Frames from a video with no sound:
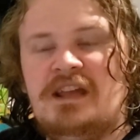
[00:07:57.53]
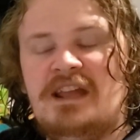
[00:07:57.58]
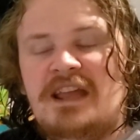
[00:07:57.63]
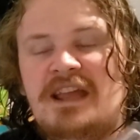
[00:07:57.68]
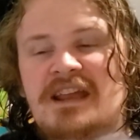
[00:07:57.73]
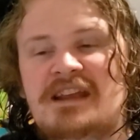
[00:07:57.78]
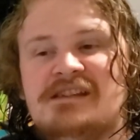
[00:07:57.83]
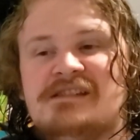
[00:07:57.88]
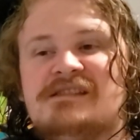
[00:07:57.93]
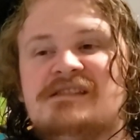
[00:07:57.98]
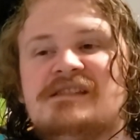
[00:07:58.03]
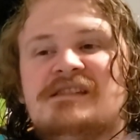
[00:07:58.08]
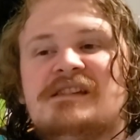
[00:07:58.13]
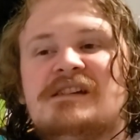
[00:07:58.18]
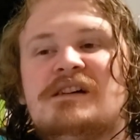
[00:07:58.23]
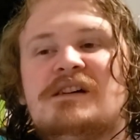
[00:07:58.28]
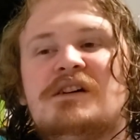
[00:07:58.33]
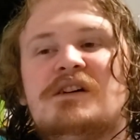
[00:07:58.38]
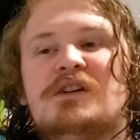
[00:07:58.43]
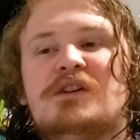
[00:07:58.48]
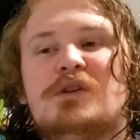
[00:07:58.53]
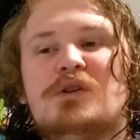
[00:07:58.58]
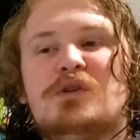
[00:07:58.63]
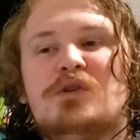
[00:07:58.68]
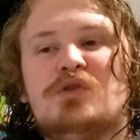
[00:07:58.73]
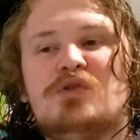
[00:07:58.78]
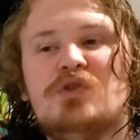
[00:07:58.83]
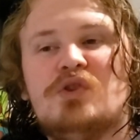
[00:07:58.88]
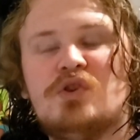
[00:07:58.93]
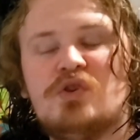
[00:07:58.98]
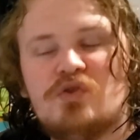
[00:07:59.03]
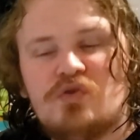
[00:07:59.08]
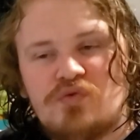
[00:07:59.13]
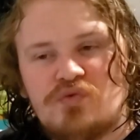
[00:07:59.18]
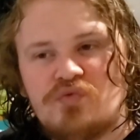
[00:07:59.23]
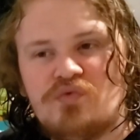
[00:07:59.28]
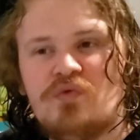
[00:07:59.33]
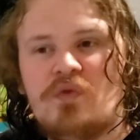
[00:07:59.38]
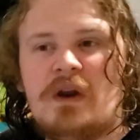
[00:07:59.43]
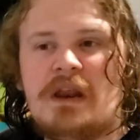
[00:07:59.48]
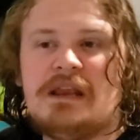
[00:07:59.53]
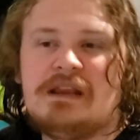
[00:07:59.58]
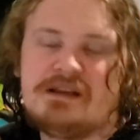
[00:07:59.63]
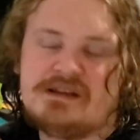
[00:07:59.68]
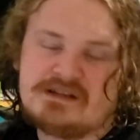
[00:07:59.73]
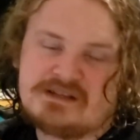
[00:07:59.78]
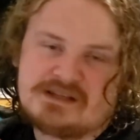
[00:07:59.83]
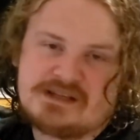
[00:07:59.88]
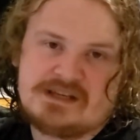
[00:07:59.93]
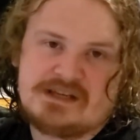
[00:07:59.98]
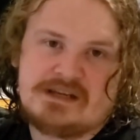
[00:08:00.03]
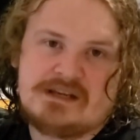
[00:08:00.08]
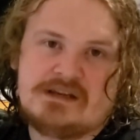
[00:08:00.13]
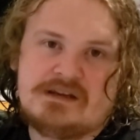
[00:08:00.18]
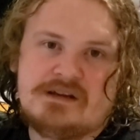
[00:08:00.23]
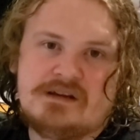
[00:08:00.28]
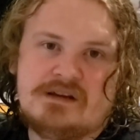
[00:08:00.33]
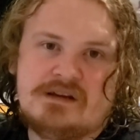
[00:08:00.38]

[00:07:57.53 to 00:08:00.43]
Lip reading: It's crazy.